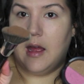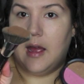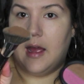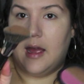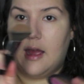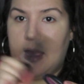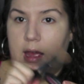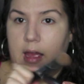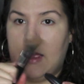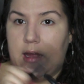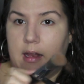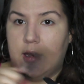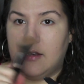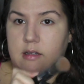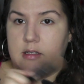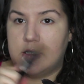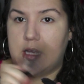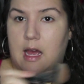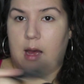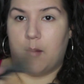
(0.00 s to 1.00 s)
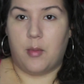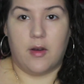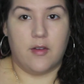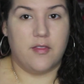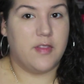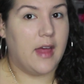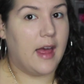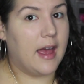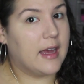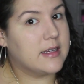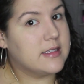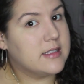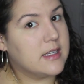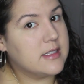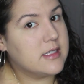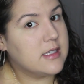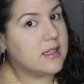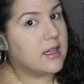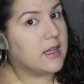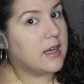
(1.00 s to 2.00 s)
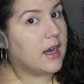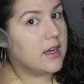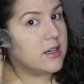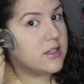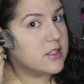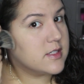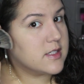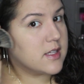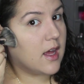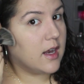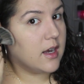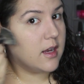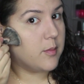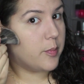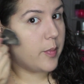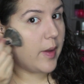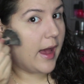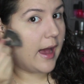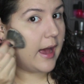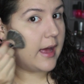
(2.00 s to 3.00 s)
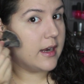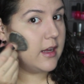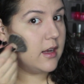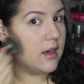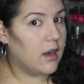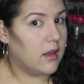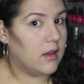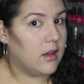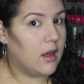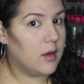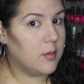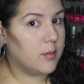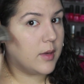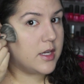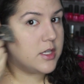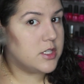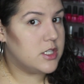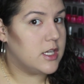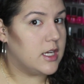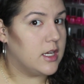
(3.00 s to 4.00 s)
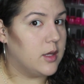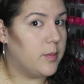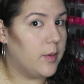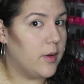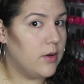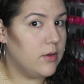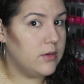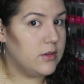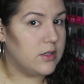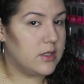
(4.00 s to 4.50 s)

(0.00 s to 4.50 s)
and tap off the excess, and then I just kind of pat it along my cheekbone.